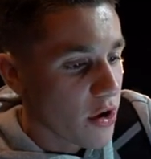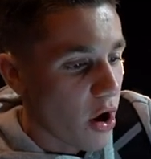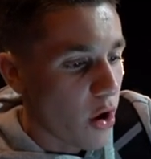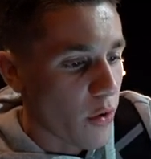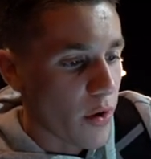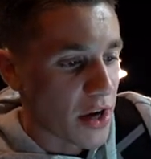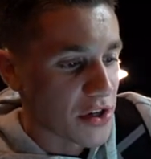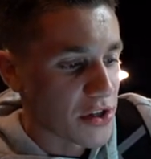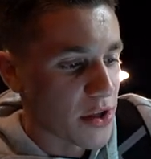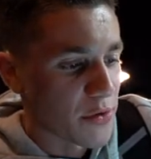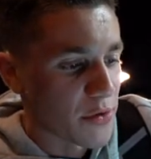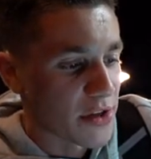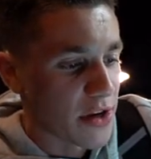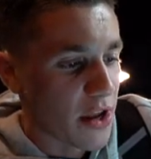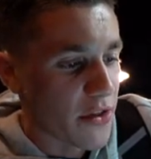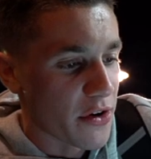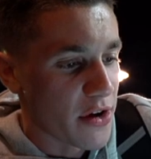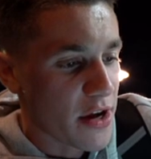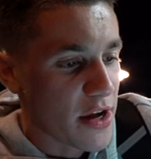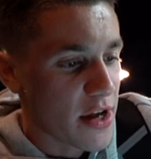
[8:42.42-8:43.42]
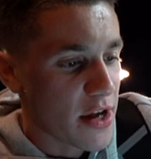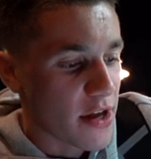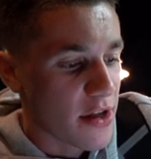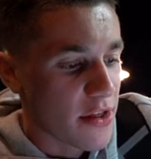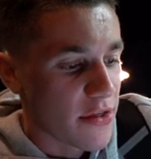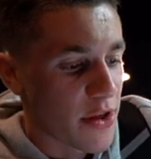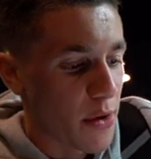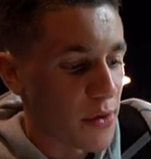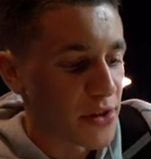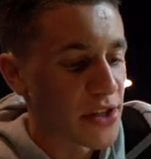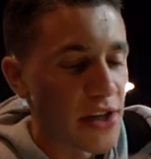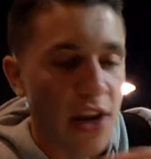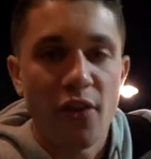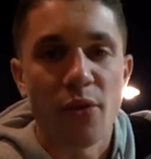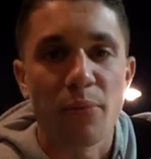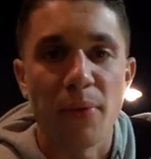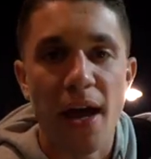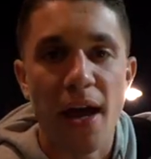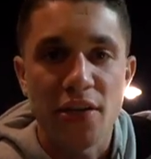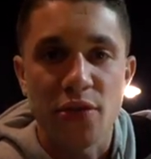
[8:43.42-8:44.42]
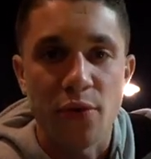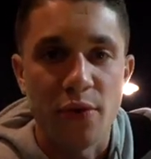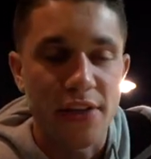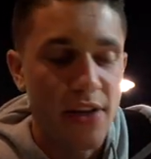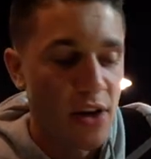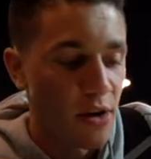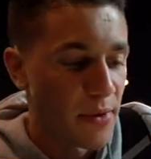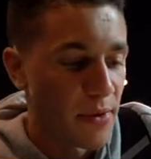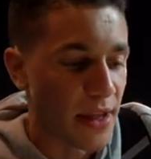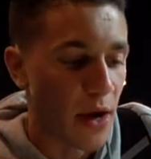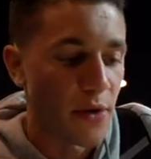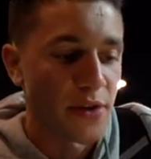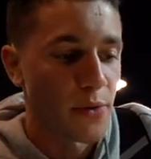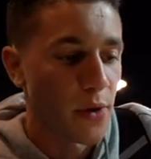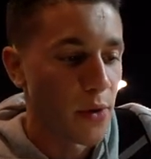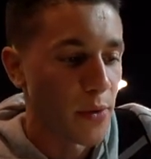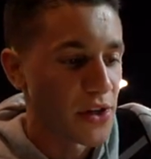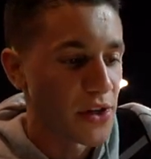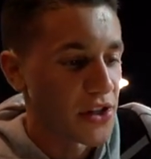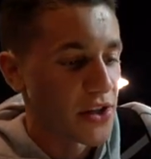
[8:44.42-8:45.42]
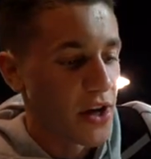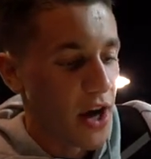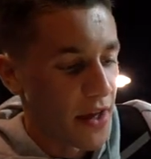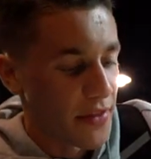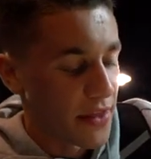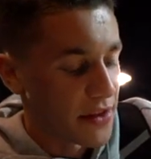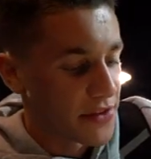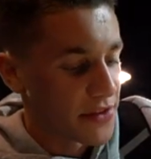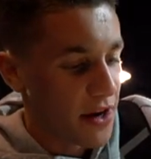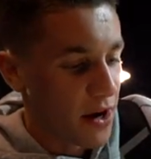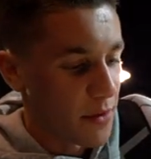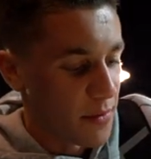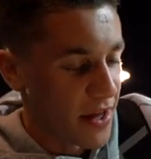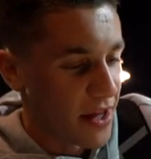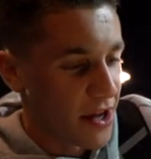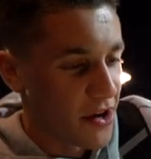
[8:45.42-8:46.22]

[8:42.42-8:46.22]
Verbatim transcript: Oh gosh, there was another. There was another Blastoise here, but that was the one we just caught. That scared me.